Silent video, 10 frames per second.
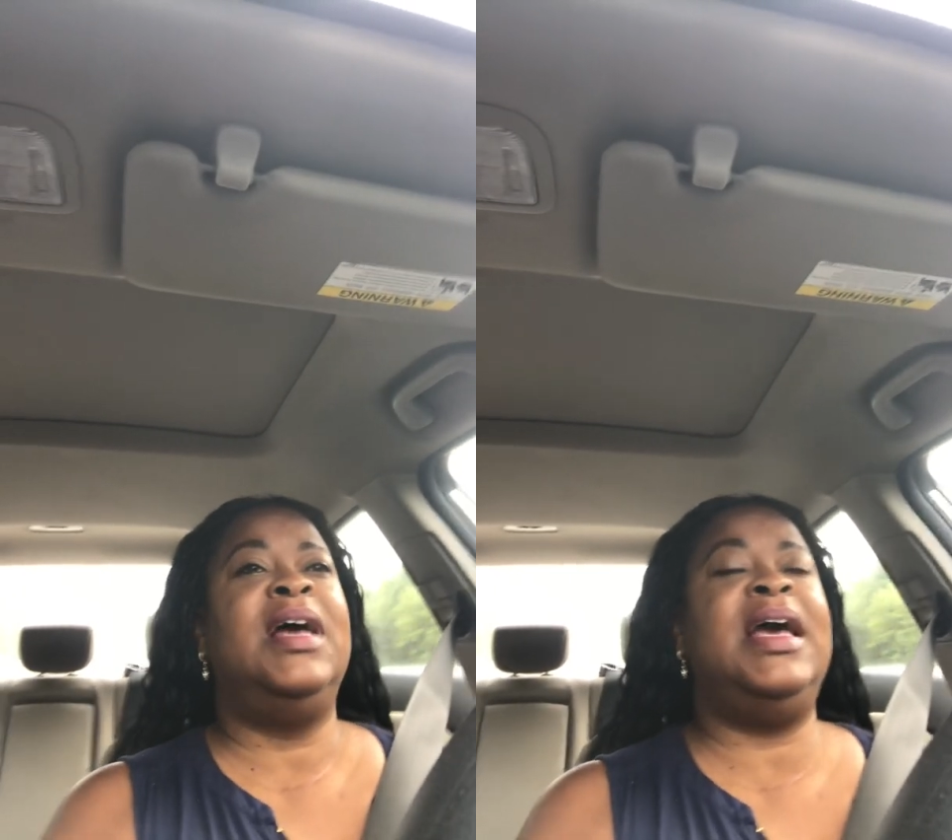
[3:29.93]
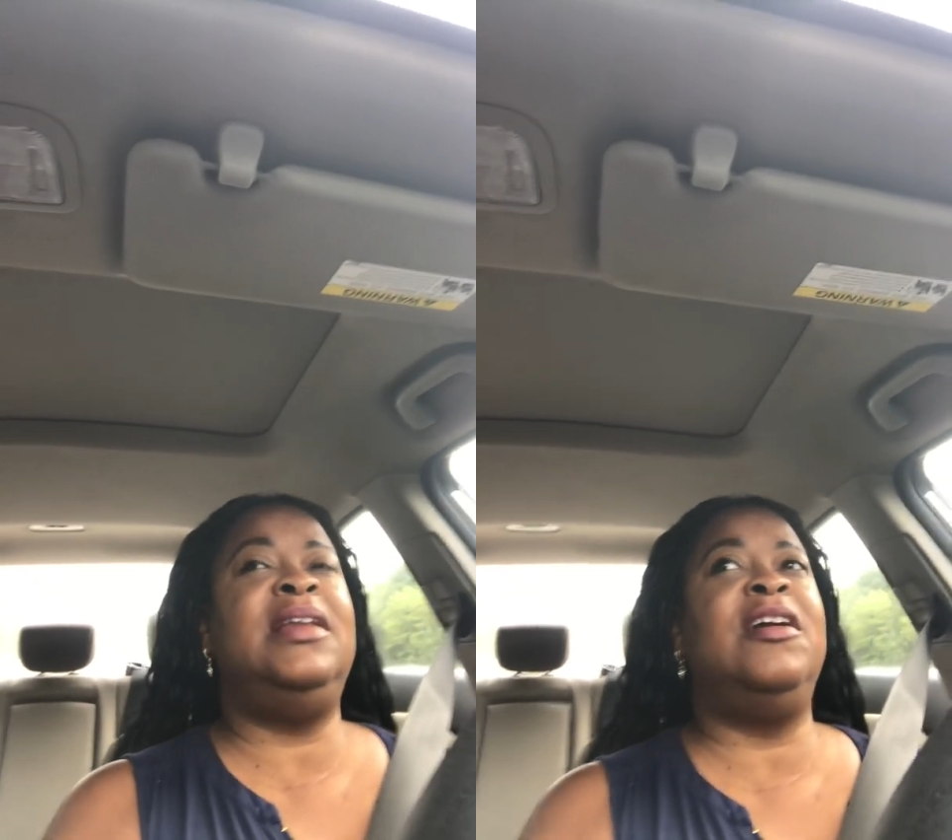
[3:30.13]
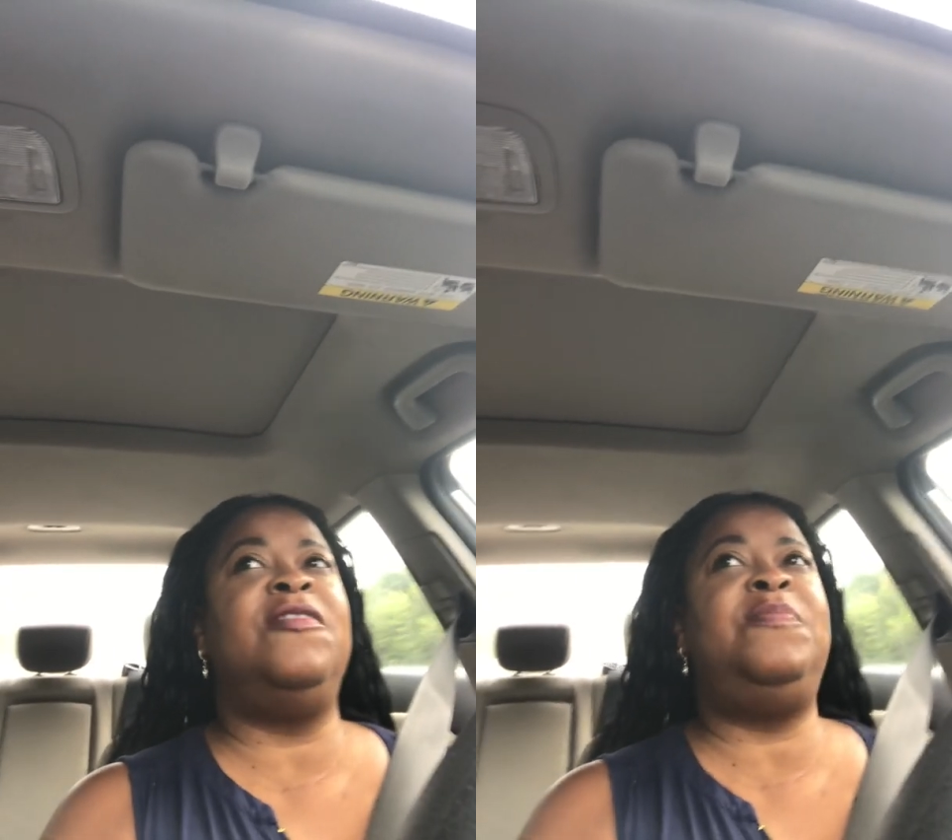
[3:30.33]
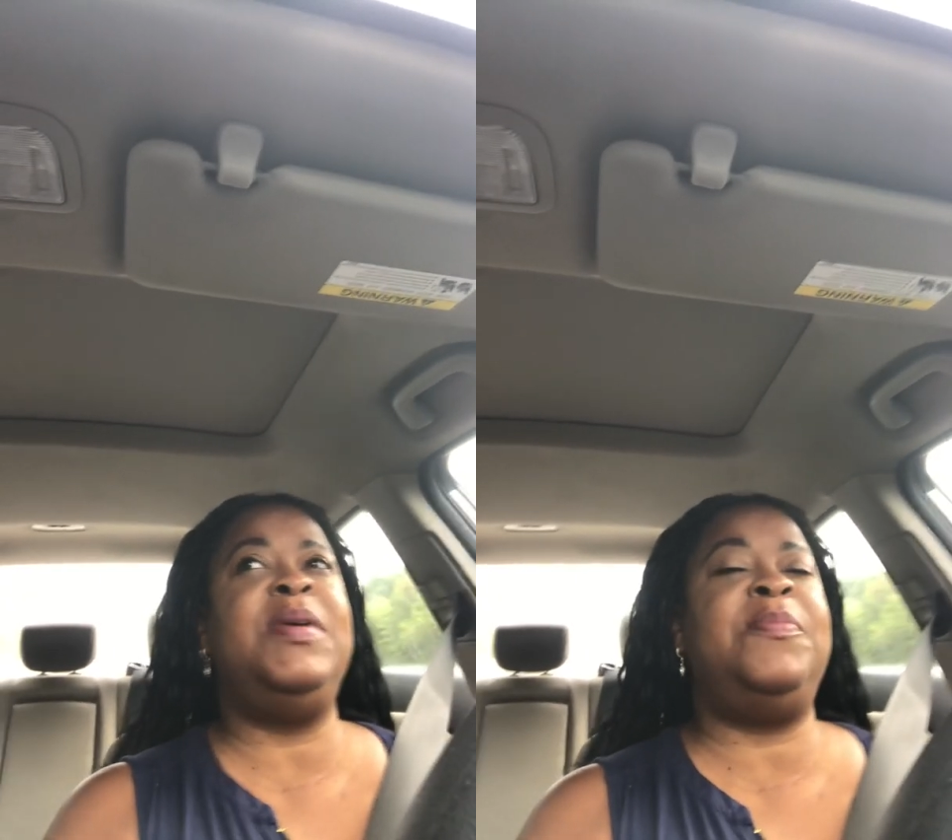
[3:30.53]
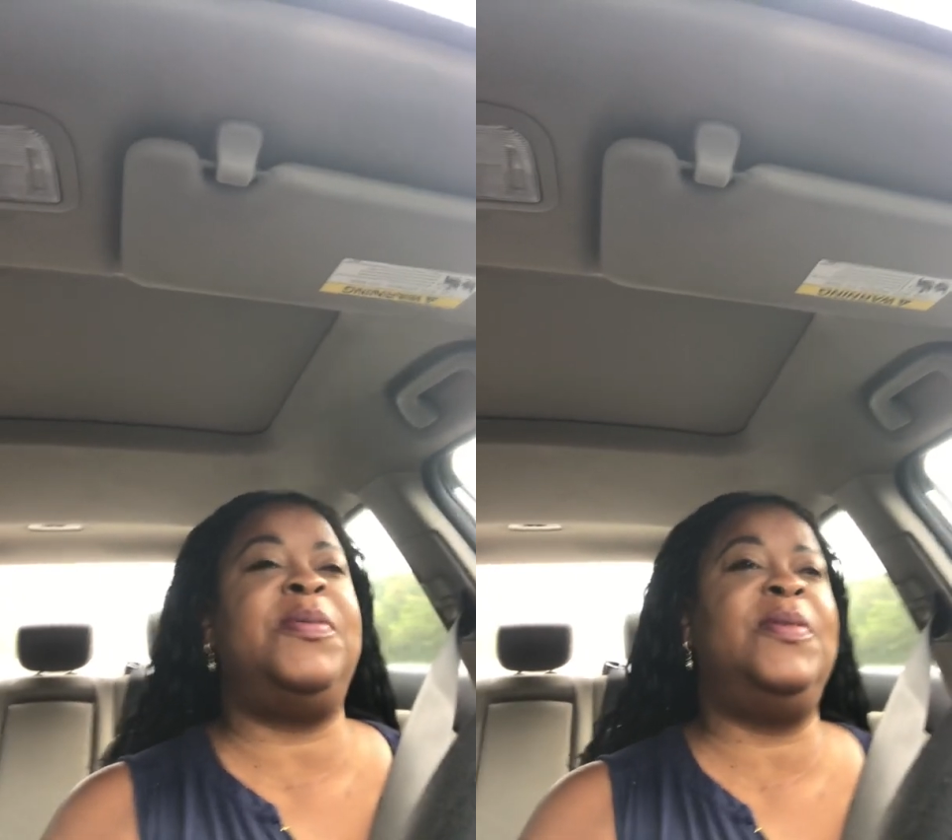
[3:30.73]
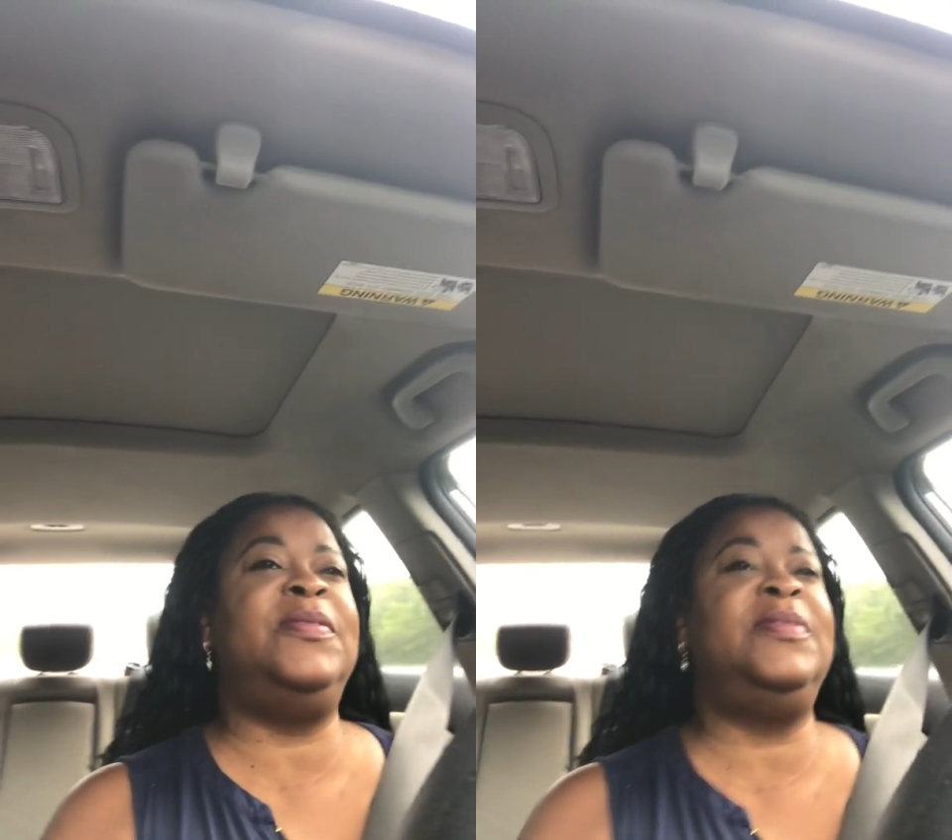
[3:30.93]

and love people.